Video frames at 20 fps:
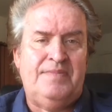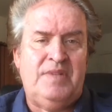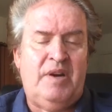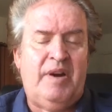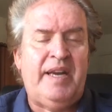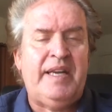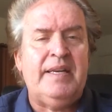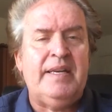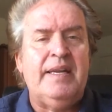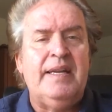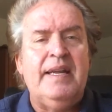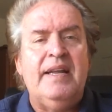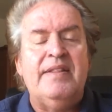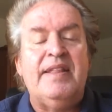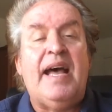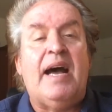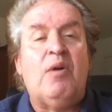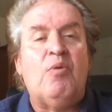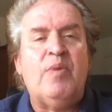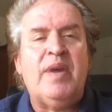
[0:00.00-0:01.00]
All right?
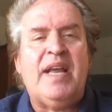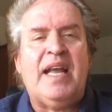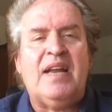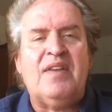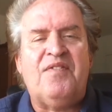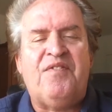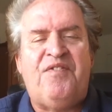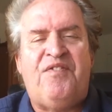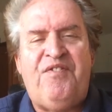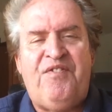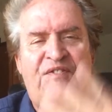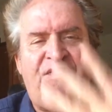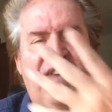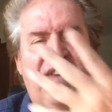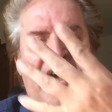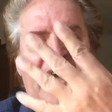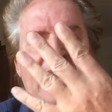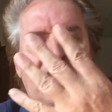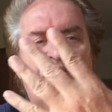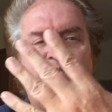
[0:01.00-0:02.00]
Now, we got
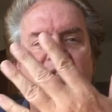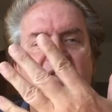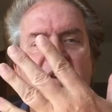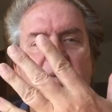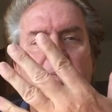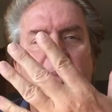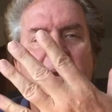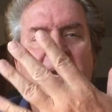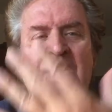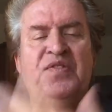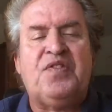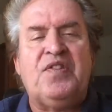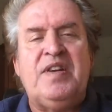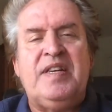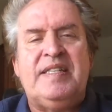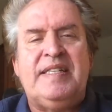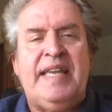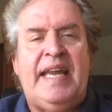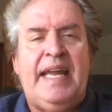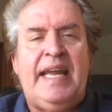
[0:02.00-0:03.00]
five free picks for
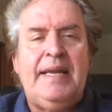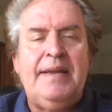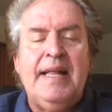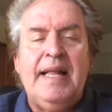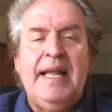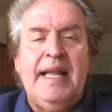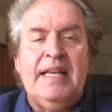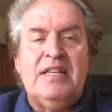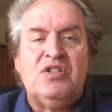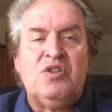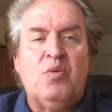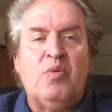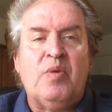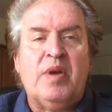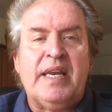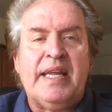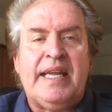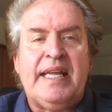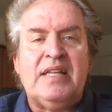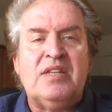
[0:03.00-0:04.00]
you today, so we're
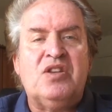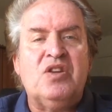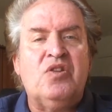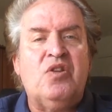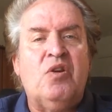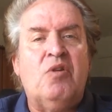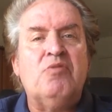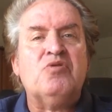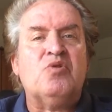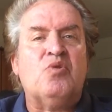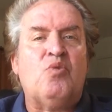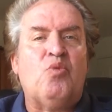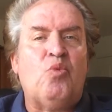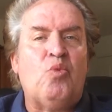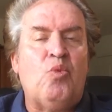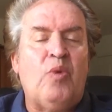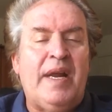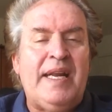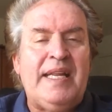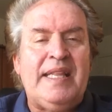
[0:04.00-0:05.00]
going to get to those
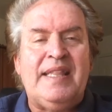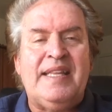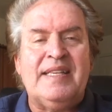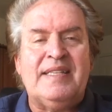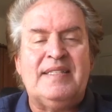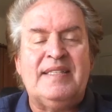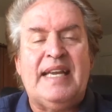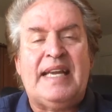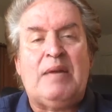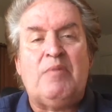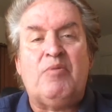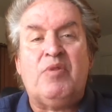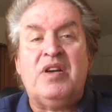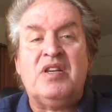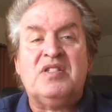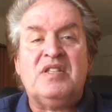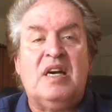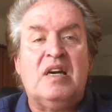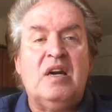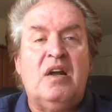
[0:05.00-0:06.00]
right this second. We're going
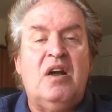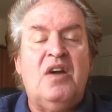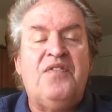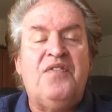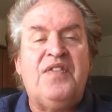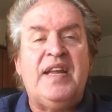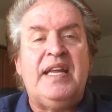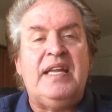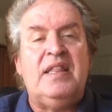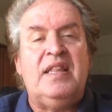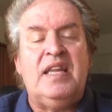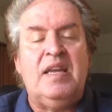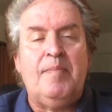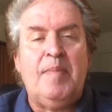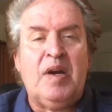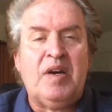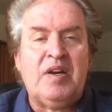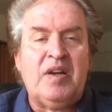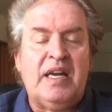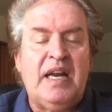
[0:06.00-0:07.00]
to start off in the
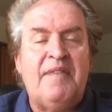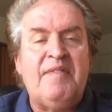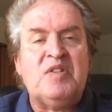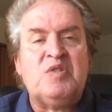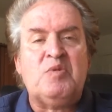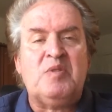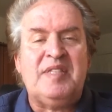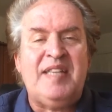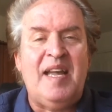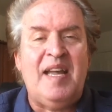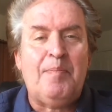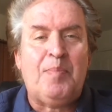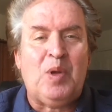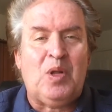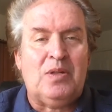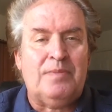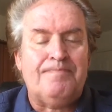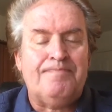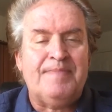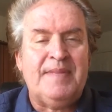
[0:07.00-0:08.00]
American Conference, where
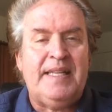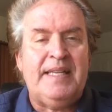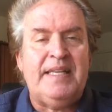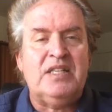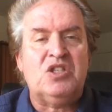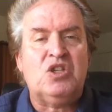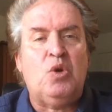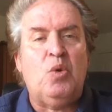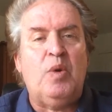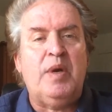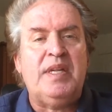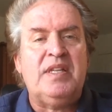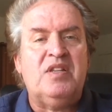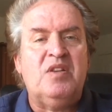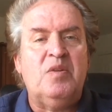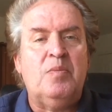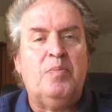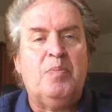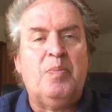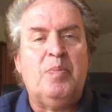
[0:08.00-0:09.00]
Temple is going
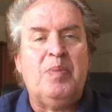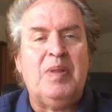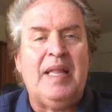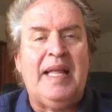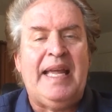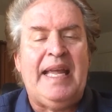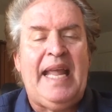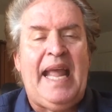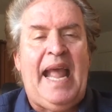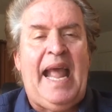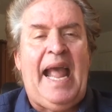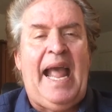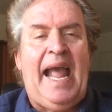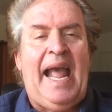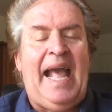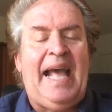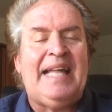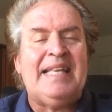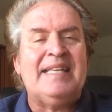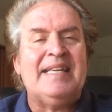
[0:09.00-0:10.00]
to play
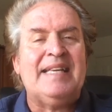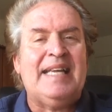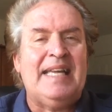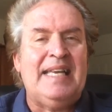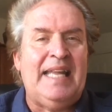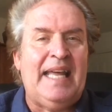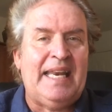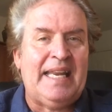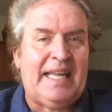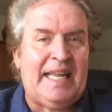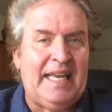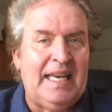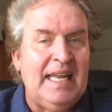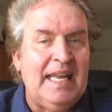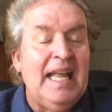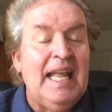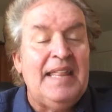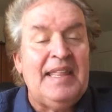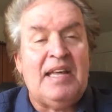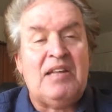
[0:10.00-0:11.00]
at Connecticut.
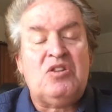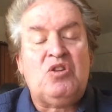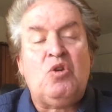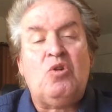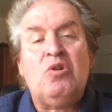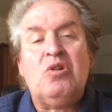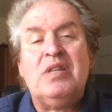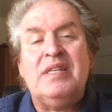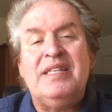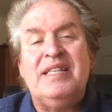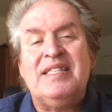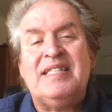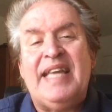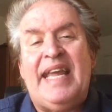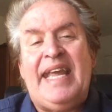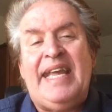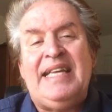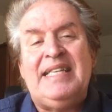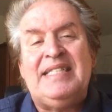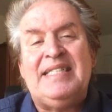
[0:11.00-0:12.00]
Now, the total in this
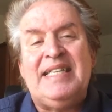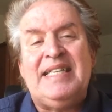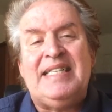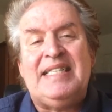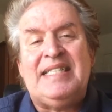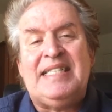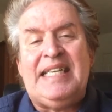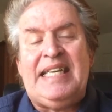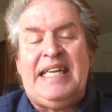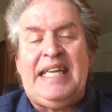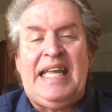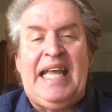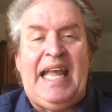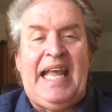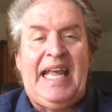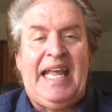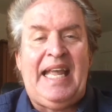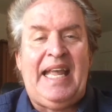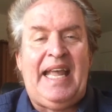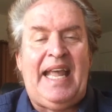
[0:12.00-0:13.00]
A C C
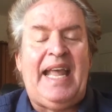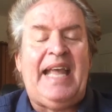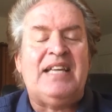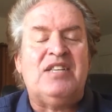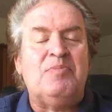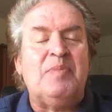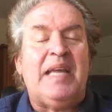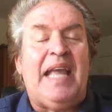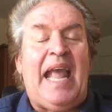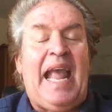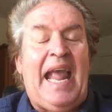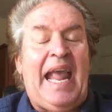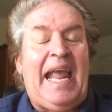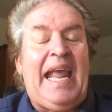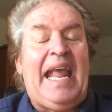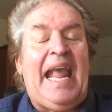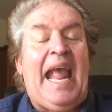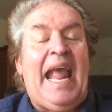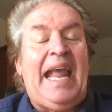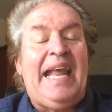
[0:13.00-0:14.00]
excuse me,
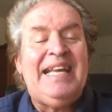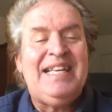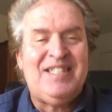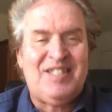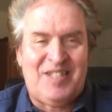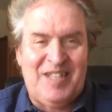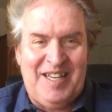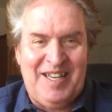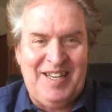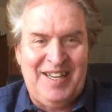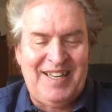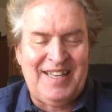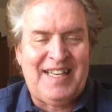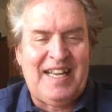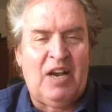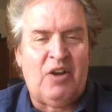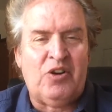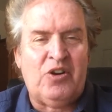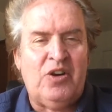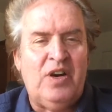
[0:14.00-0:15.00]
A A C
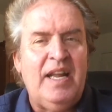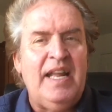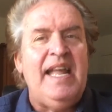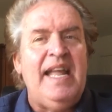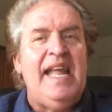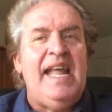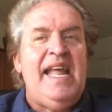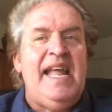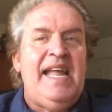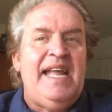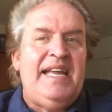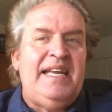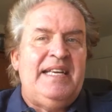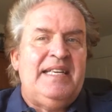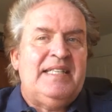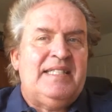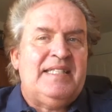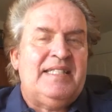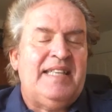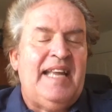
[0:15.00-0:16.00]
encounter
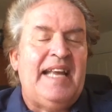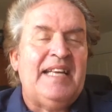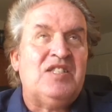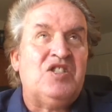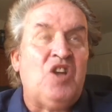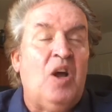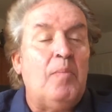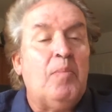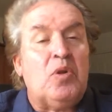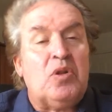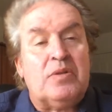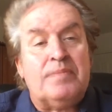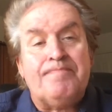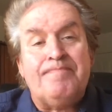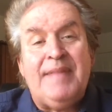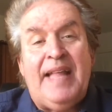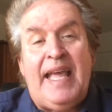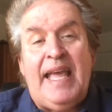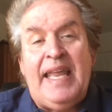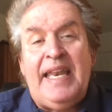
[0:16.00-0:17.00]
is has tumbled,
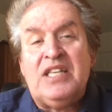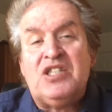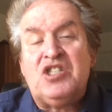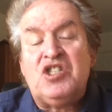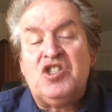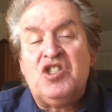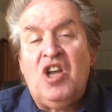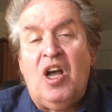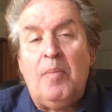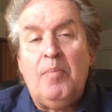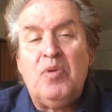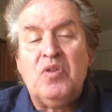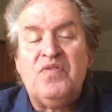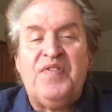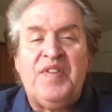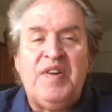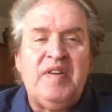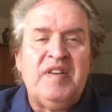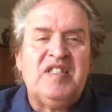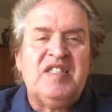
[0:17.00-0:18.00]
and it's tumbled
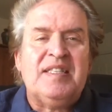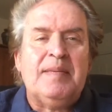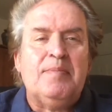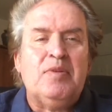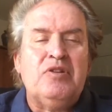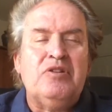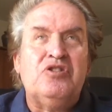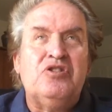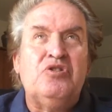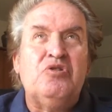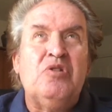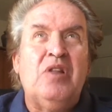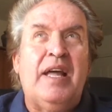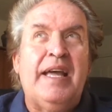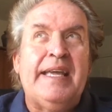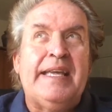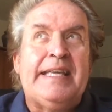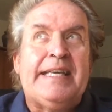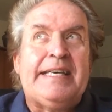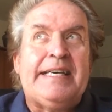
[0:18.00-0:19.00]
very similar to,
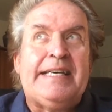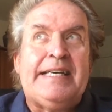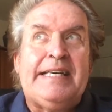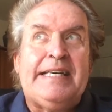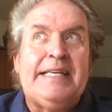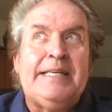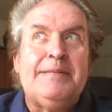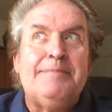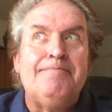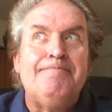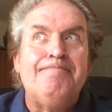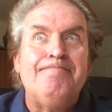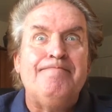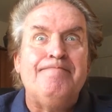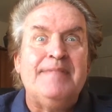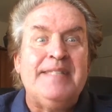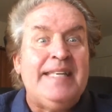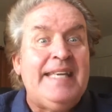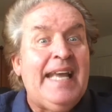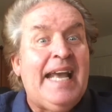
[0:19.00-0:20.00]
like, um,
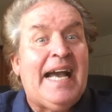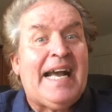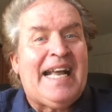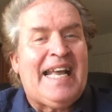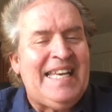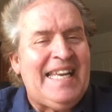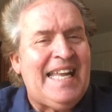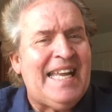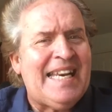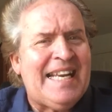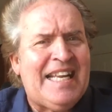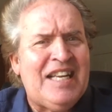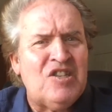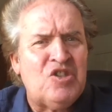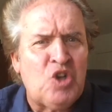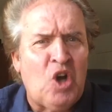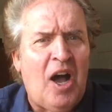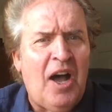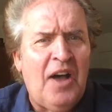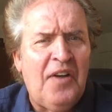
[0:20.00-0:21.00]
yeah,
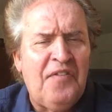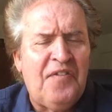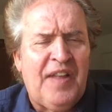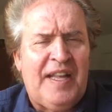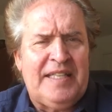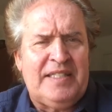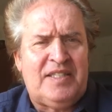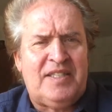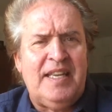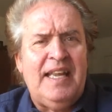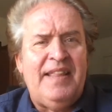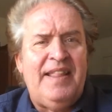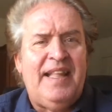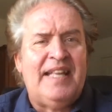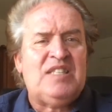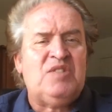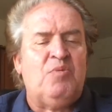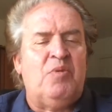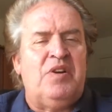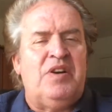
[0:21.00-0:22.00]
Connecticut's offense.
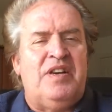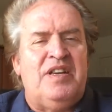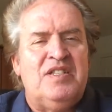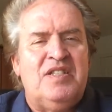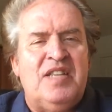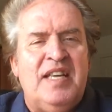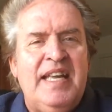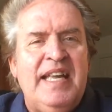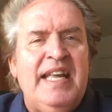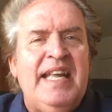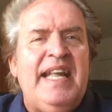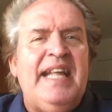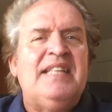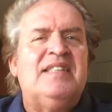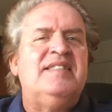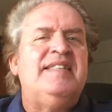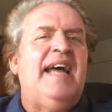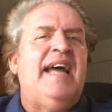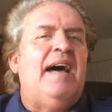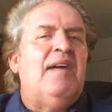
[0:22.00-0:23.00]
That's what it is.
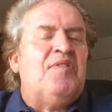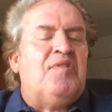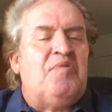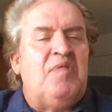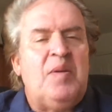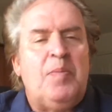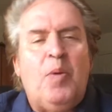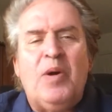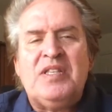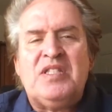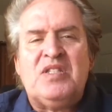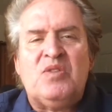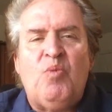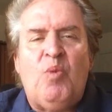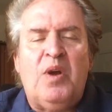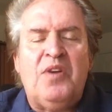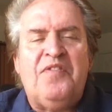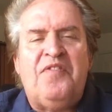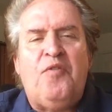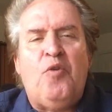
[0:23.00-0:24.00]
It's down three points to
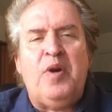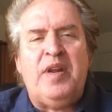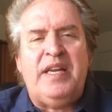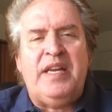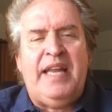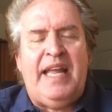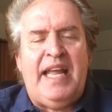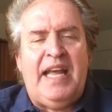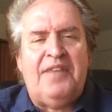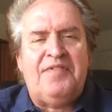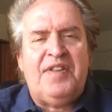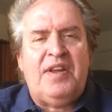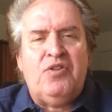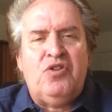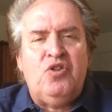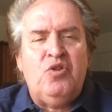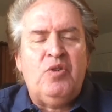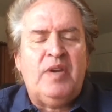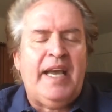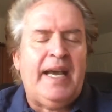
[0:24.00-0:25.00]
one forty and a half. Now,
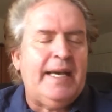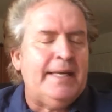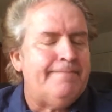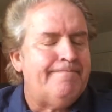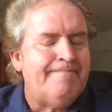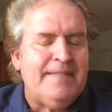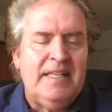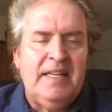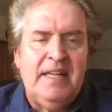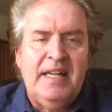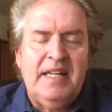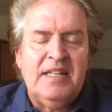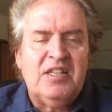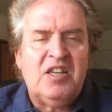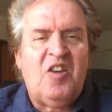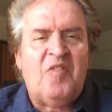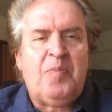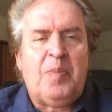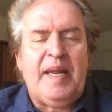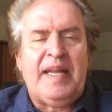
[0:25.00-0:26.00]
UConn,
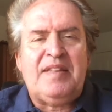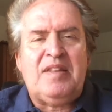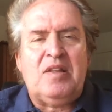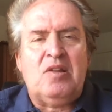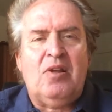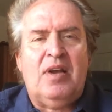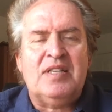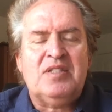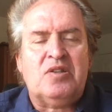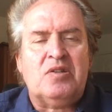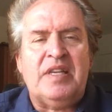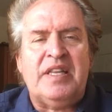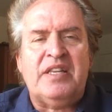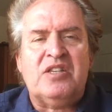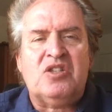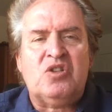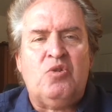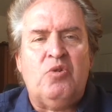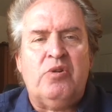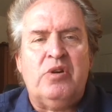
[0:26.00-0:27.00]
tough break. They lost their leading
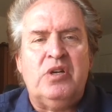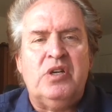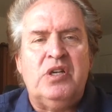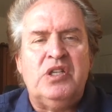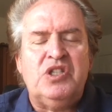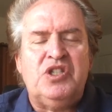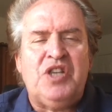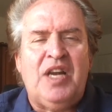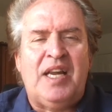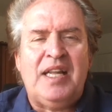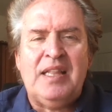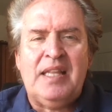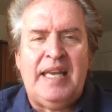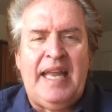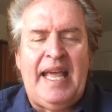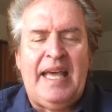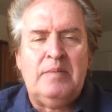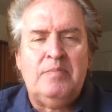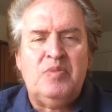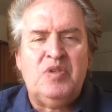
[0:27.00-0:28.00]
scorer, Jalen
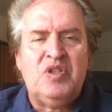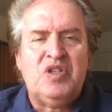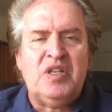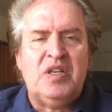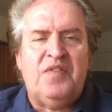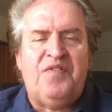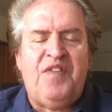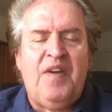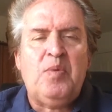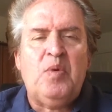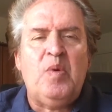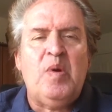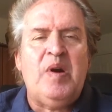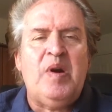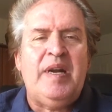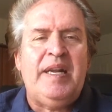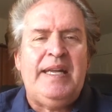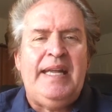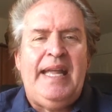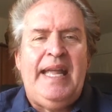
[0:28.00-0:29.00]
Adams, in
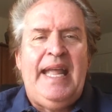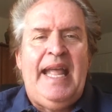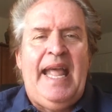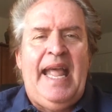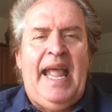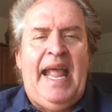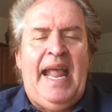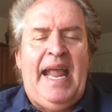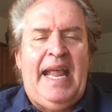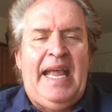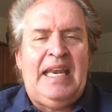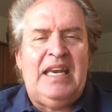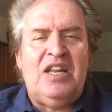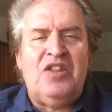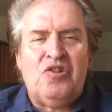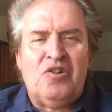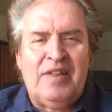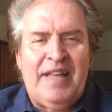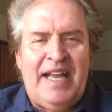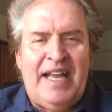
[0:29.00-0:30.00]
February, and in
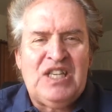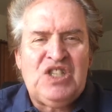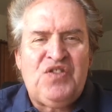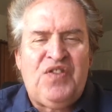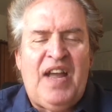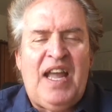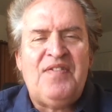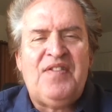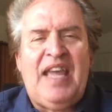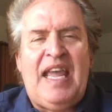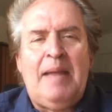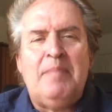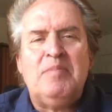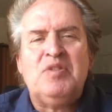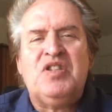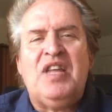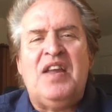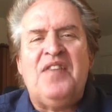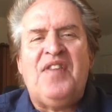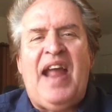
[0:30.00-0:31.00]
their last five
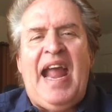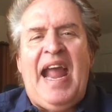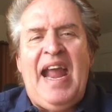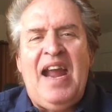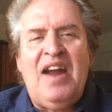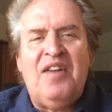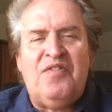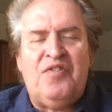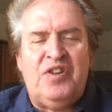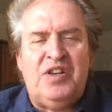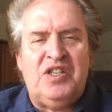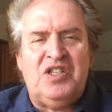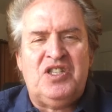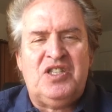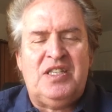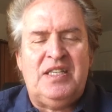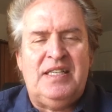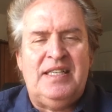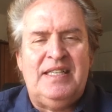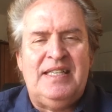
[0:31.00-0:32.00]
games, they've
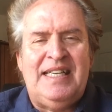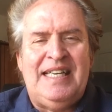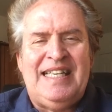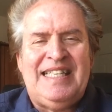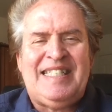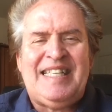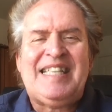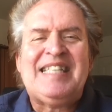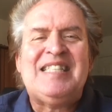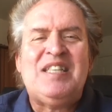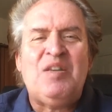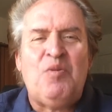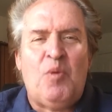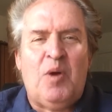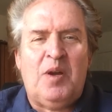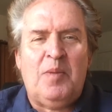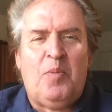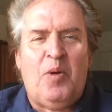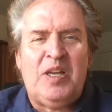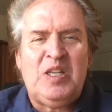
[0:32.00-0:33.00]
averaged
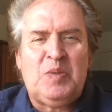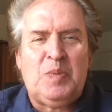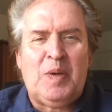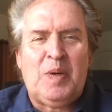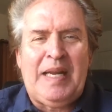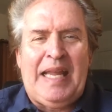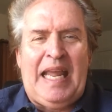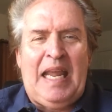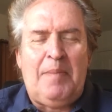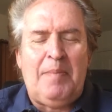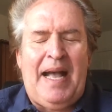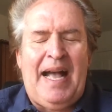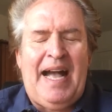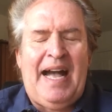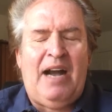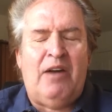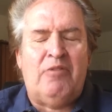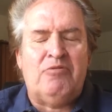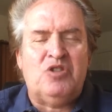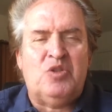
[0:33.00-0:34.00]
sixty-one points per game.
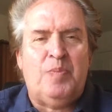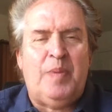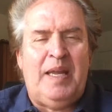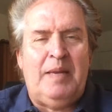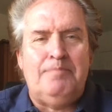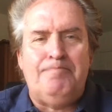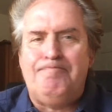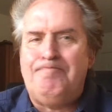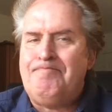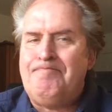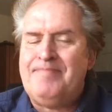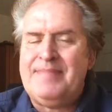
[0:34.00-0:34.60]
Ouch, babe.